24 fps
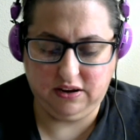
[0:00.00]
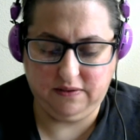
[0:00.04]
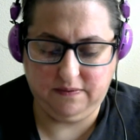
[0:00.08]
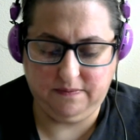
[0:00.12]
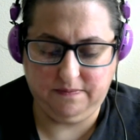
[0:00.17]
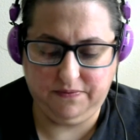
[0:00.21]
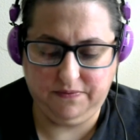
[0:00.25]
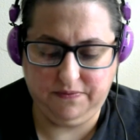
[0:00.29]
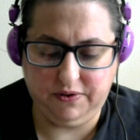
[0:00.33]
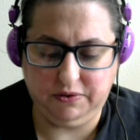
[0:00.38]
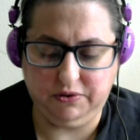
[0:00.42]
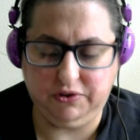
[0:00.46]

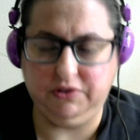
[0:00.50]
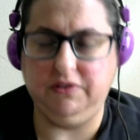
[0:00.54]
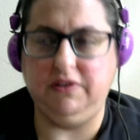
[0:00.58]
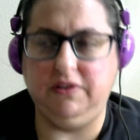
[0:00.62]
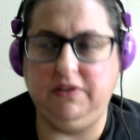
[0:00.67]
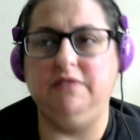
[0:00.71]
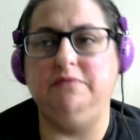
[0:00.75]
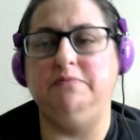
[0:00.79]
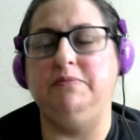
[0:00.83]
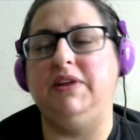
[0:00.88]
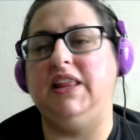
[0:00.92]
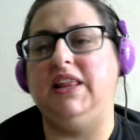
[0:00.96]
don't you
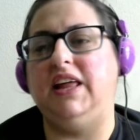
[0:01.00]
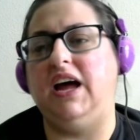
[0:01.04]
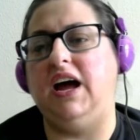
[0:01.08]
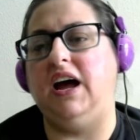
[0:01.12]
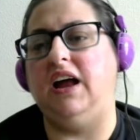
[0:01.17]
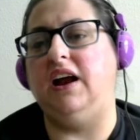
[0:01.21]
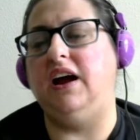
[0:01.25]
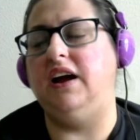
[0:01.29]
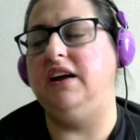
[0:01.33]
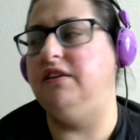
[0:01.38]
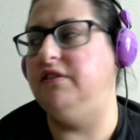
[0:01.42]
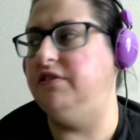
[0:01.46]
give me that
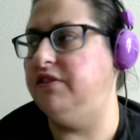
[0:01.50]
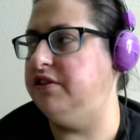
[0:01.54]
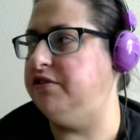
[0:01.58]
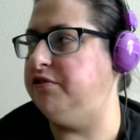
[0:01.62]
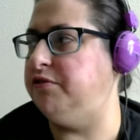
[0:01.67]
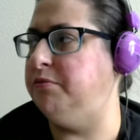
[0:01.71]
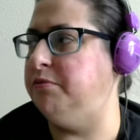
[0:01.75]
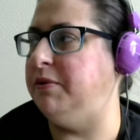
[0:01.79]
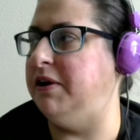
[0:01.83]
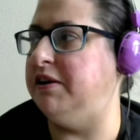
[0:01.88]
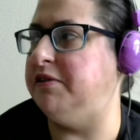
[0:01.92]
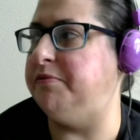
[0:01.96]
i know this
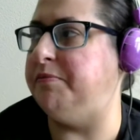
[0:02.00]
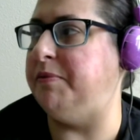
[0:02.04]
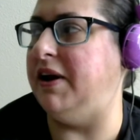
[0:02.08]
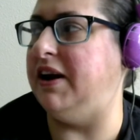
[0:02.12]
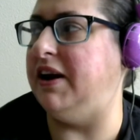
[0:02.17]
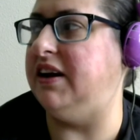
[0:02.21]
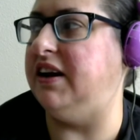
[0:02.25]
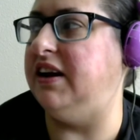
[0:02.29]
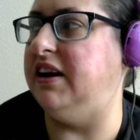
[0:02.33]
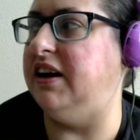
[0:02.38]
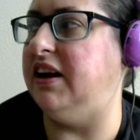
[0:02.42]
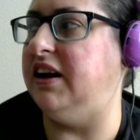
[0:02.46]
room has bad
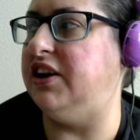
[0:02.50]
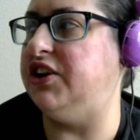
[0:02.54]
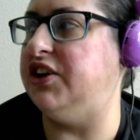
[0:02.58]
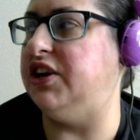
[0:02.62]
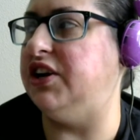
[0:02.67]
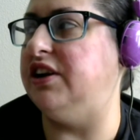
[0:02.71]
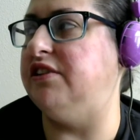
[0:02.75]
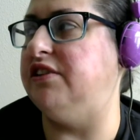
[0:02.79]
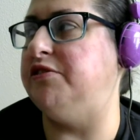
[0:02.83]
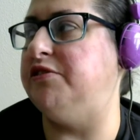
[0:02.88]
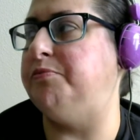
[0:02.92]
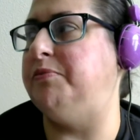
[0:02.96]

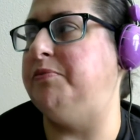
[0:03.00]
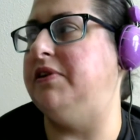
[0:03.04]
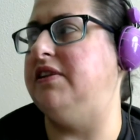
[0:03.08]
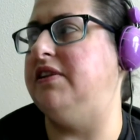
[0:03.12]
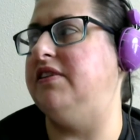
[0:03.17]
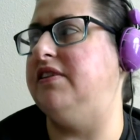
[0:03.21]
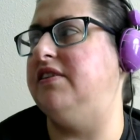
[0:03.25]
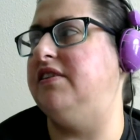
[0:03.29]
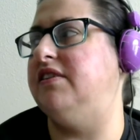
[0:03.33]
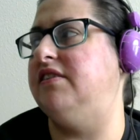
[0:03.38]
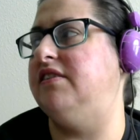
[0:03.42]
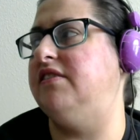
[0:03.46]
connections but
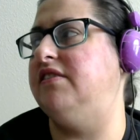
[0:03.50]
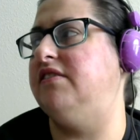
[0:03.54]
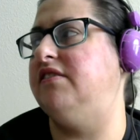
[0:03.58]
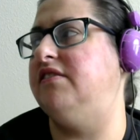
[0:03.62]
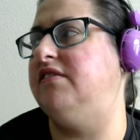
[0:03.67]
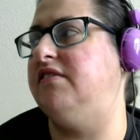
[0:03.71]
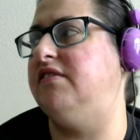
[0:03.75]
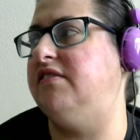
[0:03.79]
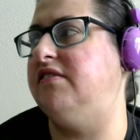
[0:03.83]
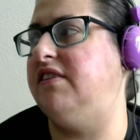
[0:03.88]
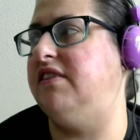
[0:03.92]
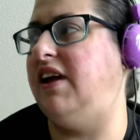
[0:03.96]

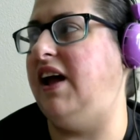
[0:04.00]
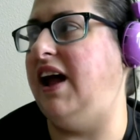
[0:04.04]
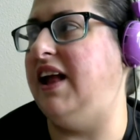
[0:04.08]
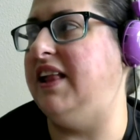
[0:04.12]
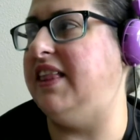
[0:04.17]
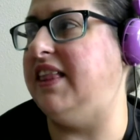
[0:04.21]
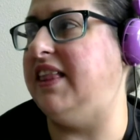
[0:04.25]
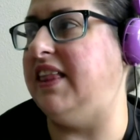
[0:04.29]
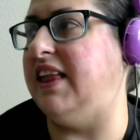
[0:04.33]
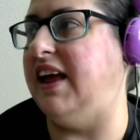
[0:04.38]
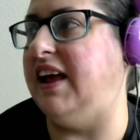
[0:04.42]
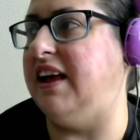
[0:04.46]
god's
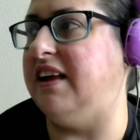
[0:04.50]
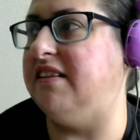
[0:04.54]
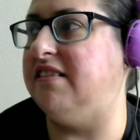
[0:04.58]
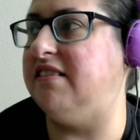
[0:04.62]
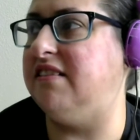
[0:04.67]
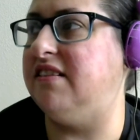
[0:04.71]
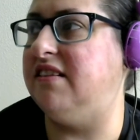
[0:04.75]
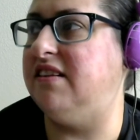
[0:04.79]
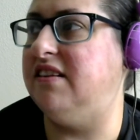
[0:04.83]
sakes